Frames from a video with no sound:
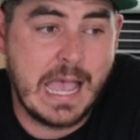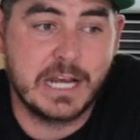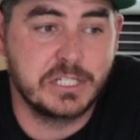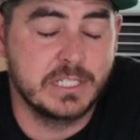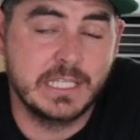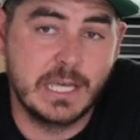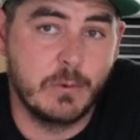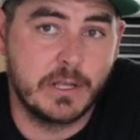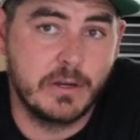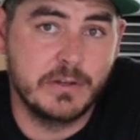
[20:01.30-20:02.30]
actually
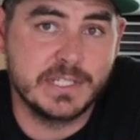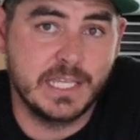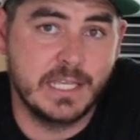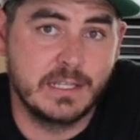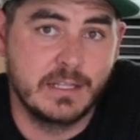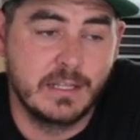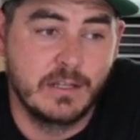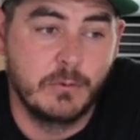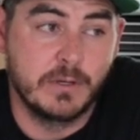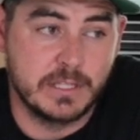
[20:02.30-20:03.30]
get while you're using it
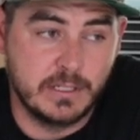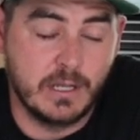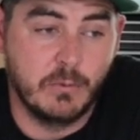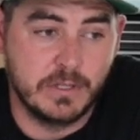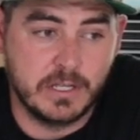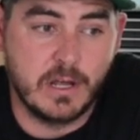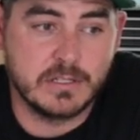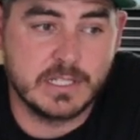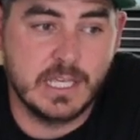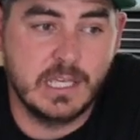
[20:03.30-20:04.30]
with the
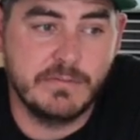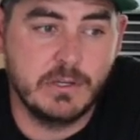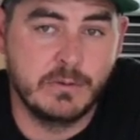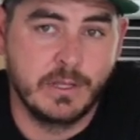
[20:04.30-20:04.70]
nozzles they give you,